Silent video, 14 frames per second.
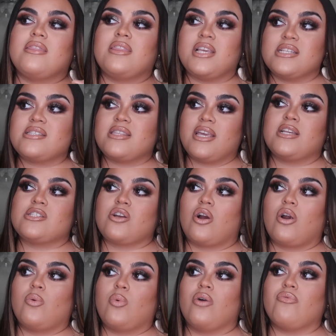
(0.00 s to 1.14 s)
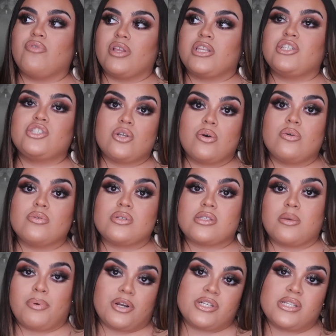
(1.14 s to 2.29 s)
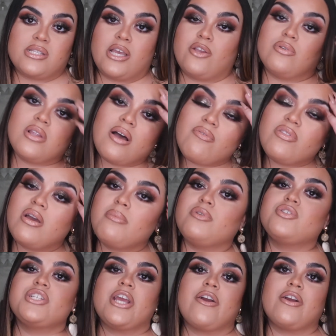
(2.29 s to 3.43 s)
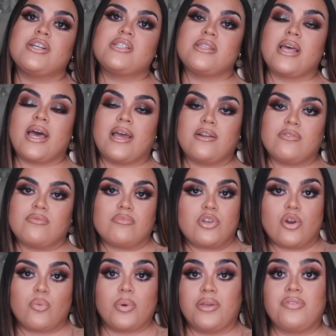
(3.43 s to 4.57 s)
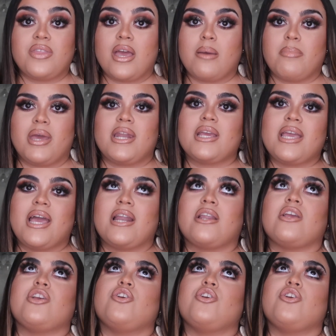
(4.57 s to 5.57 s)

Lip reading: These things are what really shows the person that you love them, you cherish that you're with them, and again,